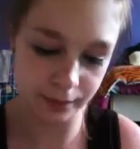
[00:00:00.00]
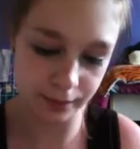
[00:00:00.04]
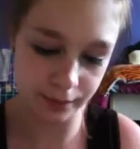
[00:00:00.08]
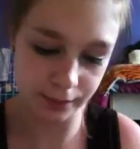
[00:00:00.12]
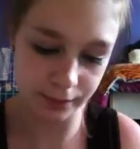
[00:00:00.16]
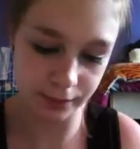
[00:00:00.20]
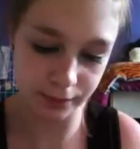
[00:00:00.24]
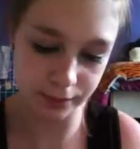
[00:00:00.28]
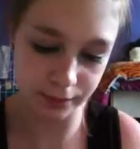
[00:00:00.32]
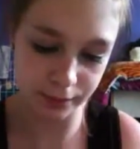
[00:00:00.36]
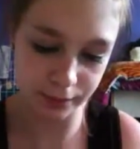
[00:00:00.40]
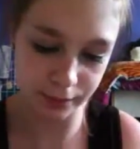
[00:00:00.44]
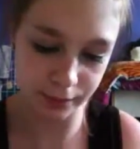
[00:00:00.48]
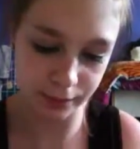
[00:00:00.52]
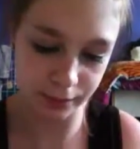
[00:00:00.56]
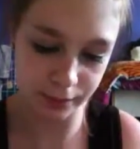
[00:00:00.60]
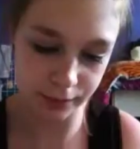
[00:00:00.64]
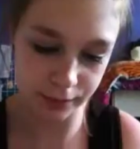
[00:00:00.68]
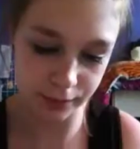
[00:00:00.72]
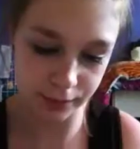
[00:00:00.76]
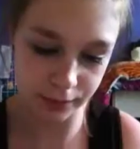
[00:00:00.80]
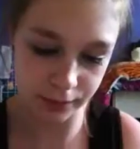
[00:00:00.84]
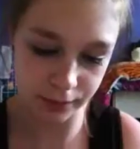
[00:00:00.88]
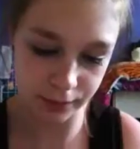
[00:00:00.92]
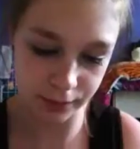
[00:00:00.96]

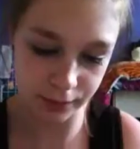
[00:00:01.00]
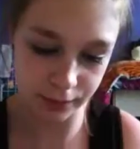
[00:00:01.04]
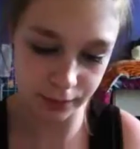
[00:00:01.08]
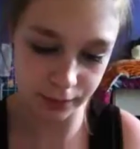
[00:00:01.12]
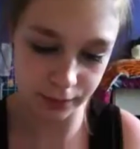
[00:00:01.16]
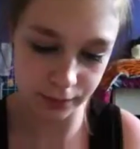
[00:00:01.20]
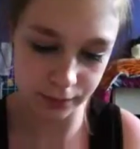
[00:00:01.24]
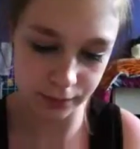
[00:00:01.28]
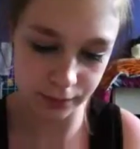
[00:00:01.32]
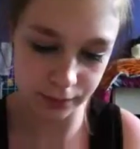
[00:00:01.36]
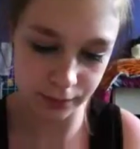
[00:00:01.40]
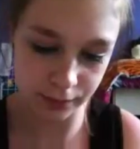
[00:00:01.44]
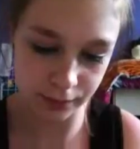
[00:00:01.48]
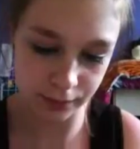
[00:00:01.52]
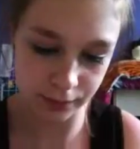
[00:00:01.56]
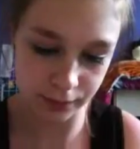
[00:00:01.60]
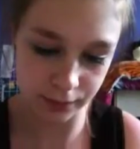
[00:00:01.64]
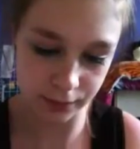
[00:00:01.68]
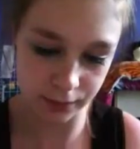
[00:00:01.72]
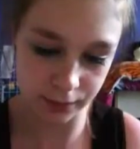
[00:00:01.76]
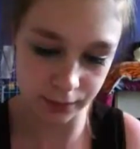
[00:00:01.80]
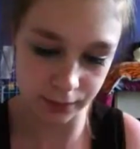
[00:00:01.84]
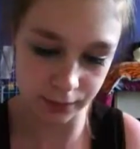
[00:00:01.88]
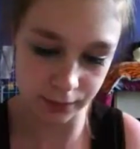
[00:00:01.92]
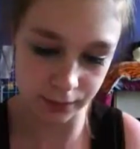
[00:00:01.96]

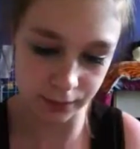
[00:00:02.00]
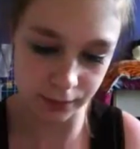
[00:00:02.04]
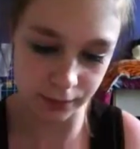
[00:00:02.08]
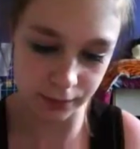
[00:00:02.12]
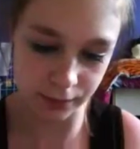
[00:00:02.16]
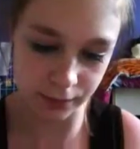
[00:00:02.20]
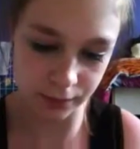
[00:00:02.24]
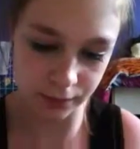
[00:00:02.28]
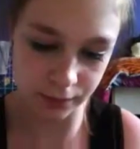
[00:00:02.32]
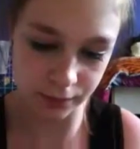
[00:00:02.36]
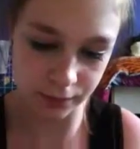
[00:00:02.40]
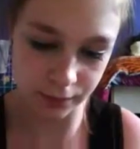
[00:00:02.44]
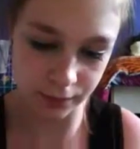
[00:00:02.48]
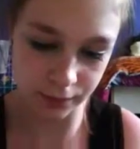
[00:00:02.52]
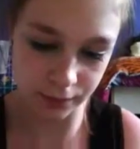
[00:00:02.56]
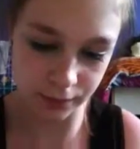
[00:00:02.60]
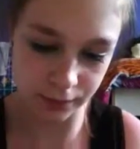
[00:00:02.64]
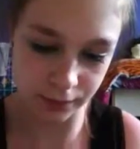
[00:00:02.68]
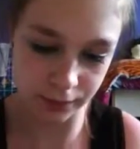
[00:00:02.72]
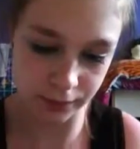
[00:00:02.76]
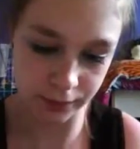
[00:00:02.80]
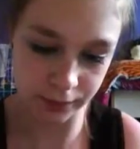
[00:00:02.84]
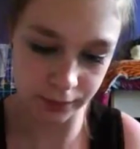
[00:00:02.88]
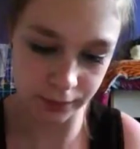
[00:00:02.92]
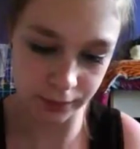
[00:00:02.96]

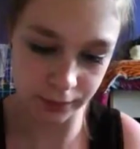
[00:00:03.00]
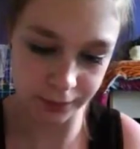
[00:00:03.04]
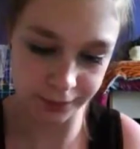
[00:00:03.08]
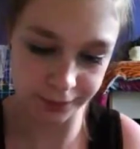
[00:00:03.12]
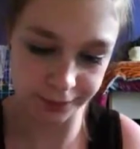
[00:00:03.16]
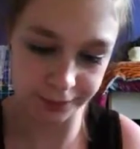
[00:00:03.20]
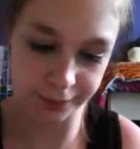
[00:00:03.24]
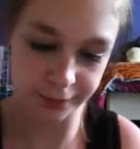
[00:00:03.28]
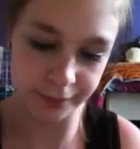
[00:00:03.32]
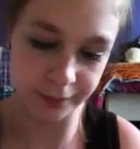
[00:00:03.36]
(silence)